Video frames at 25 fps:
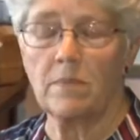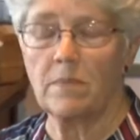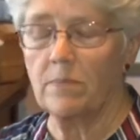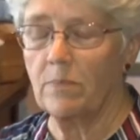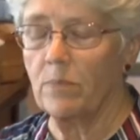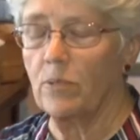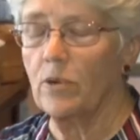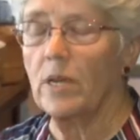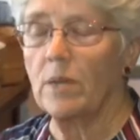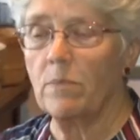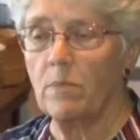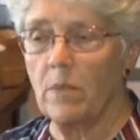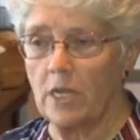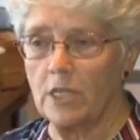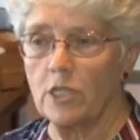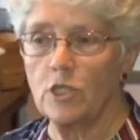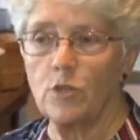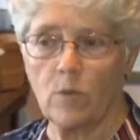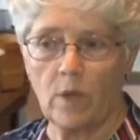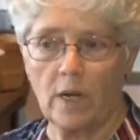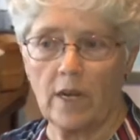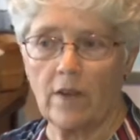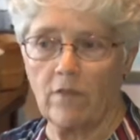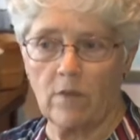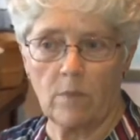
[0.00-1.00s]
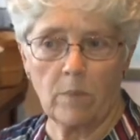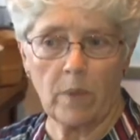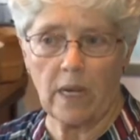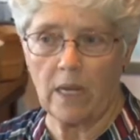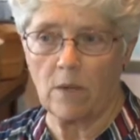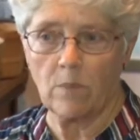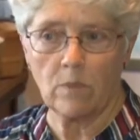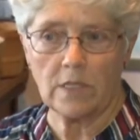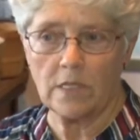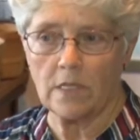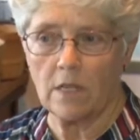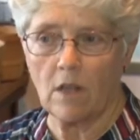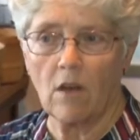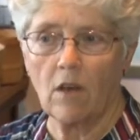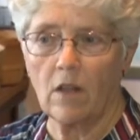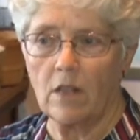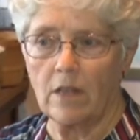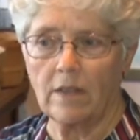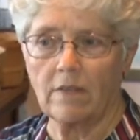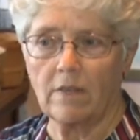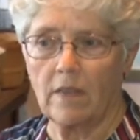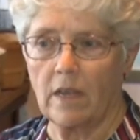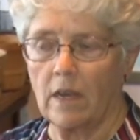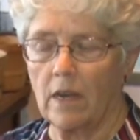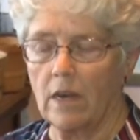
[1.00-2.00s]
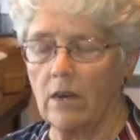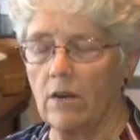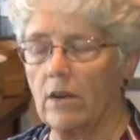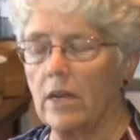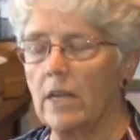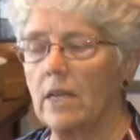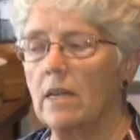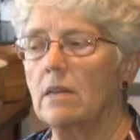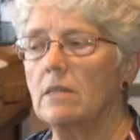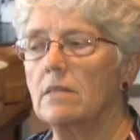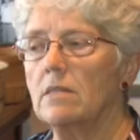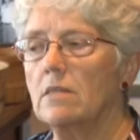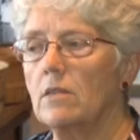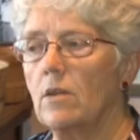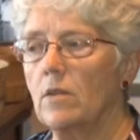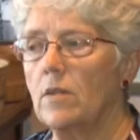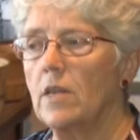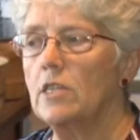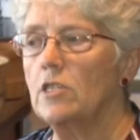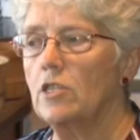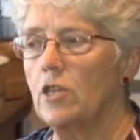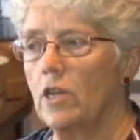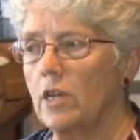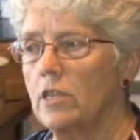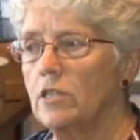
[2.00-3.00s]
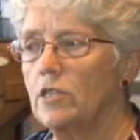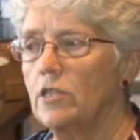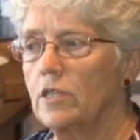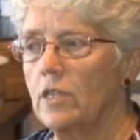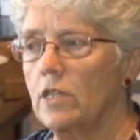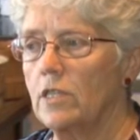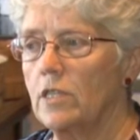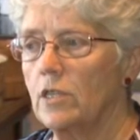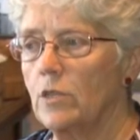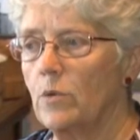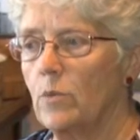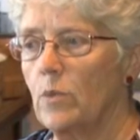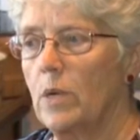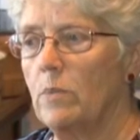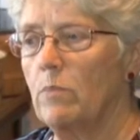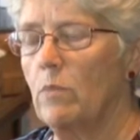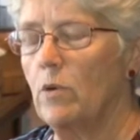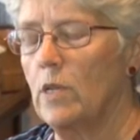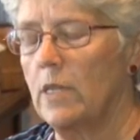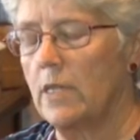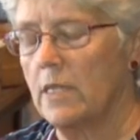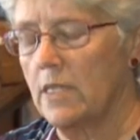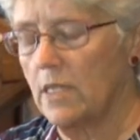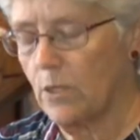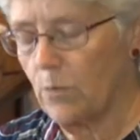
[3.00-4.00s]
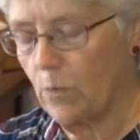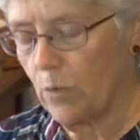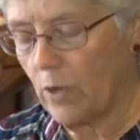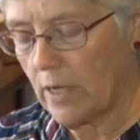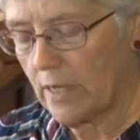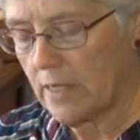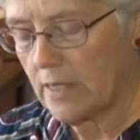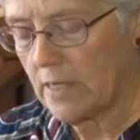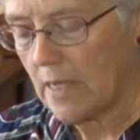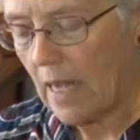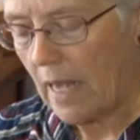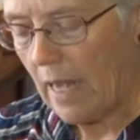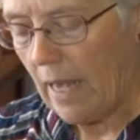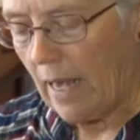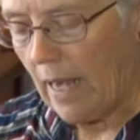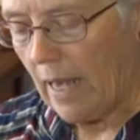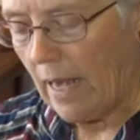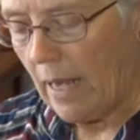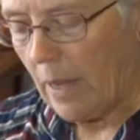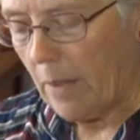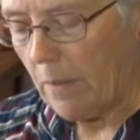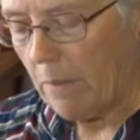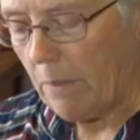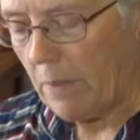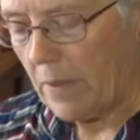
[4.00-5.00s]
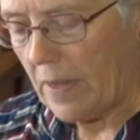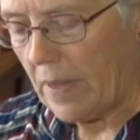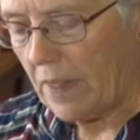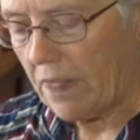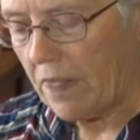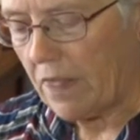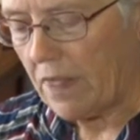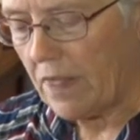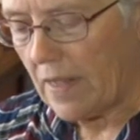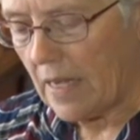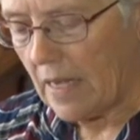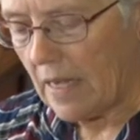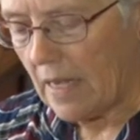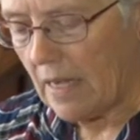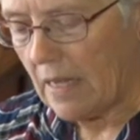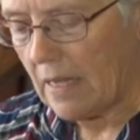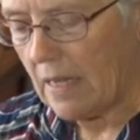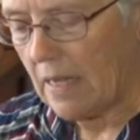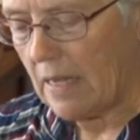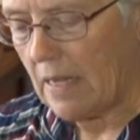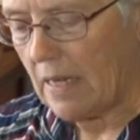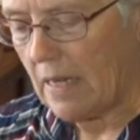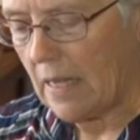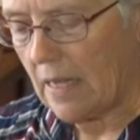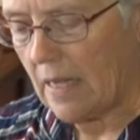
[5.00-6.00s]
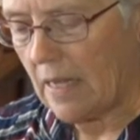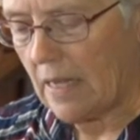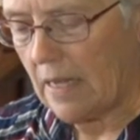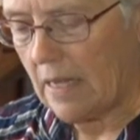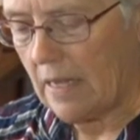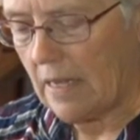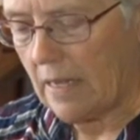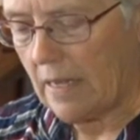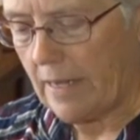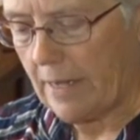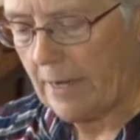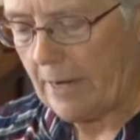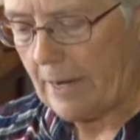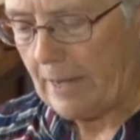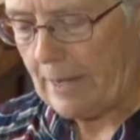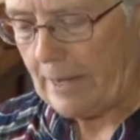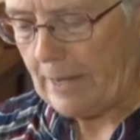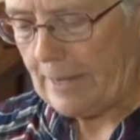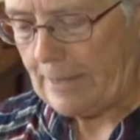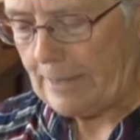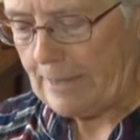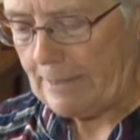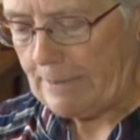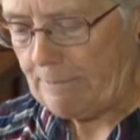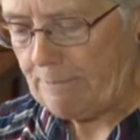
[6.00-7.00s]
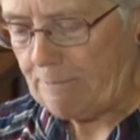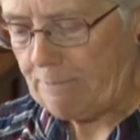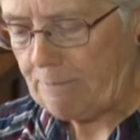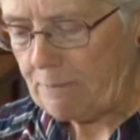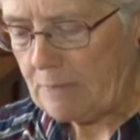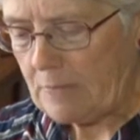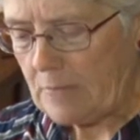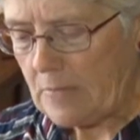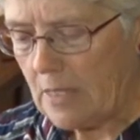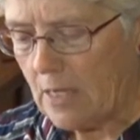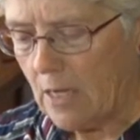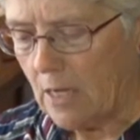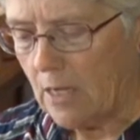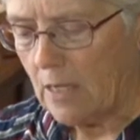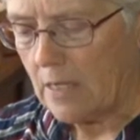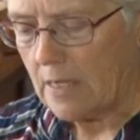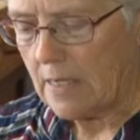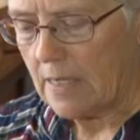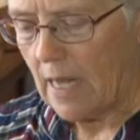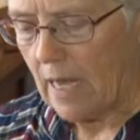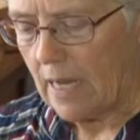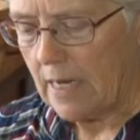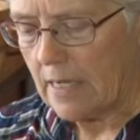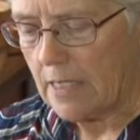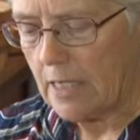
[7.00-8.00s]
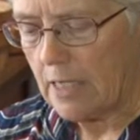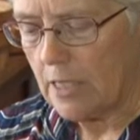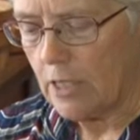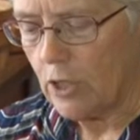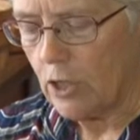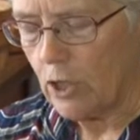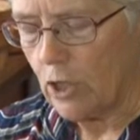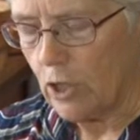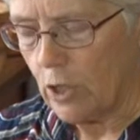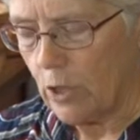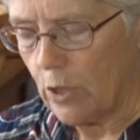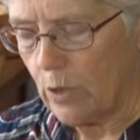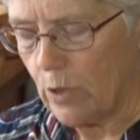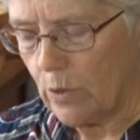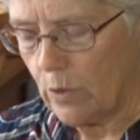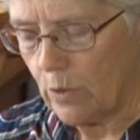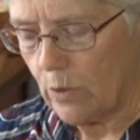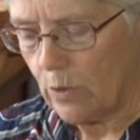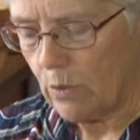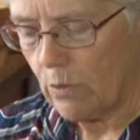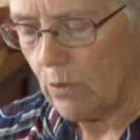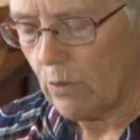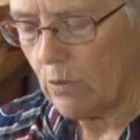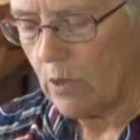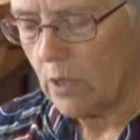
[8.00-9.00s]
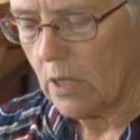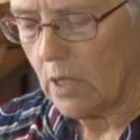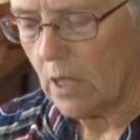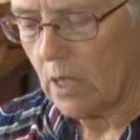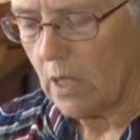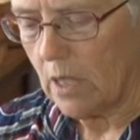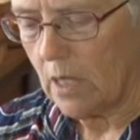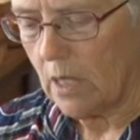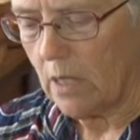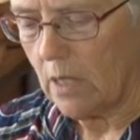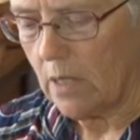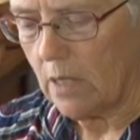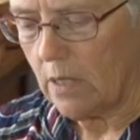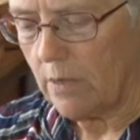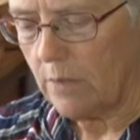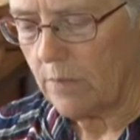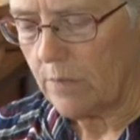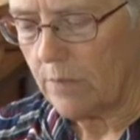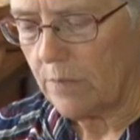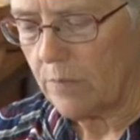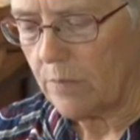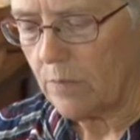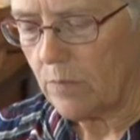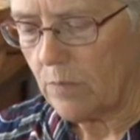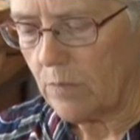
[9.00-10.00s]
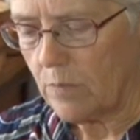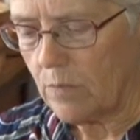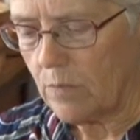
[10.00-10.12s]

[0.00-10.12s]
pretty much what everybody was calling the area. And so they changed it to Red Boiling Springs. But then in um, 92, um,